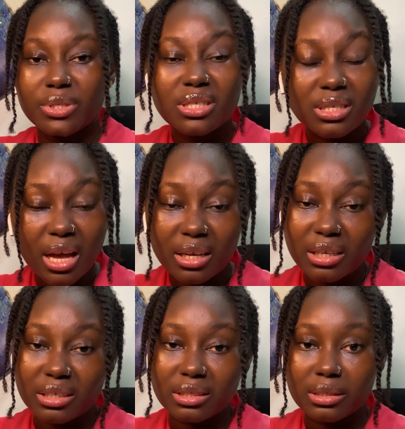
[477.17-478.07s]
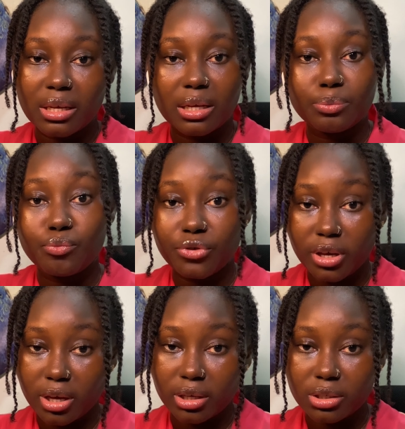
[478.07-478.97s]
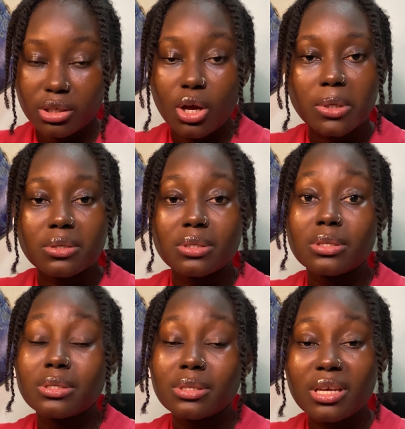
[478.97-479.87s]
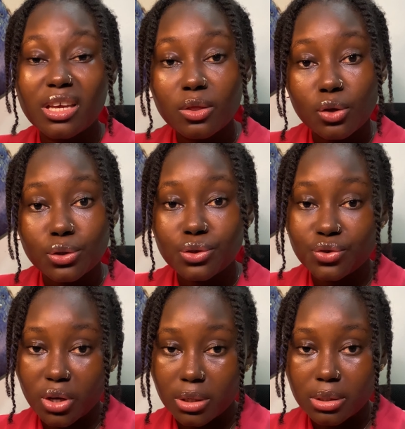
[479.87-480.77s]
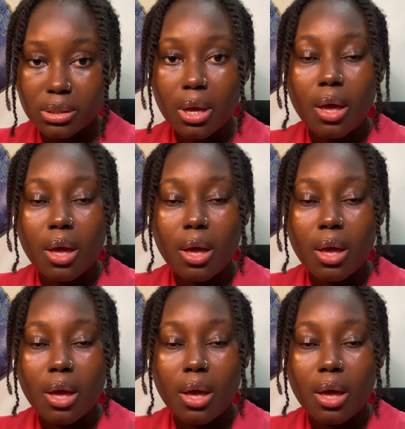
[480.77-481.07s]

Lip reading: tangling and breakage. When you see singing knot strands,